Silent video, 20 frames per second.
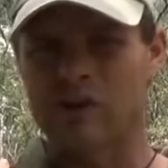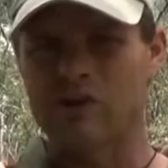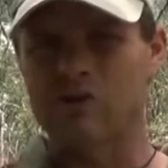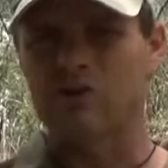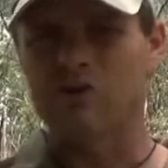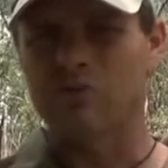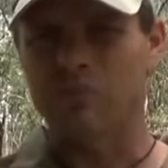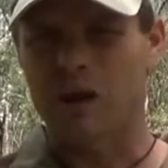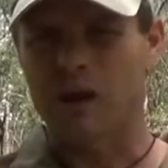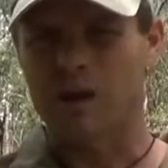engine
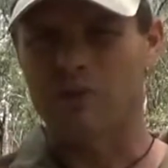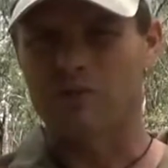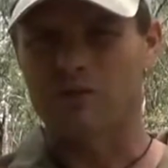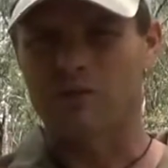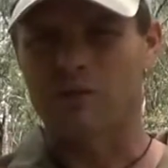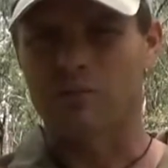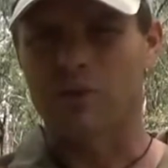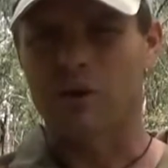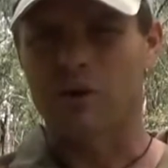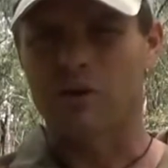space
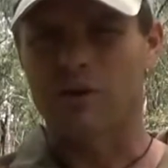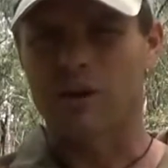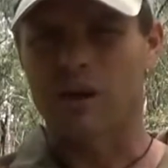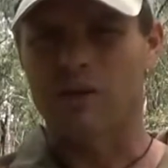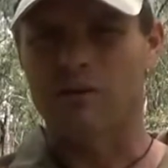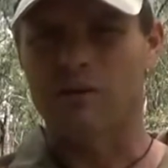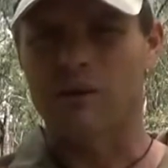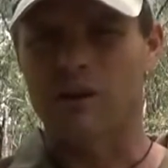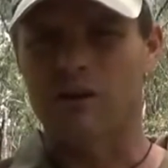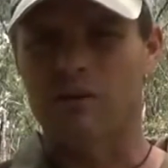on a broken
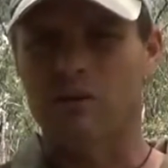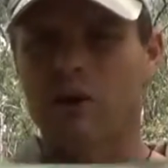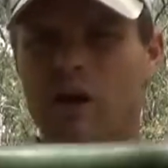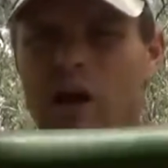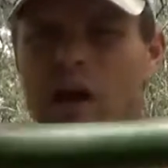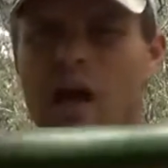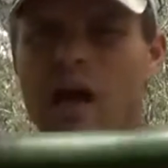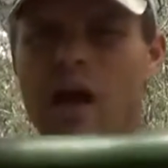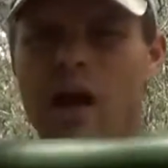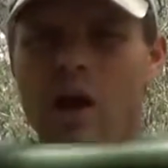down vehicle.
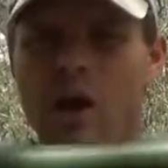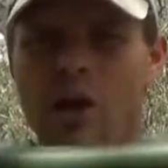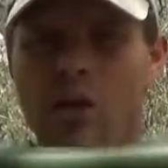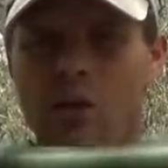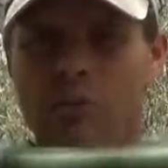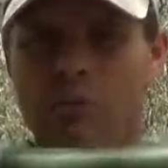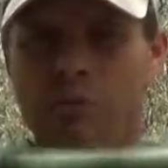The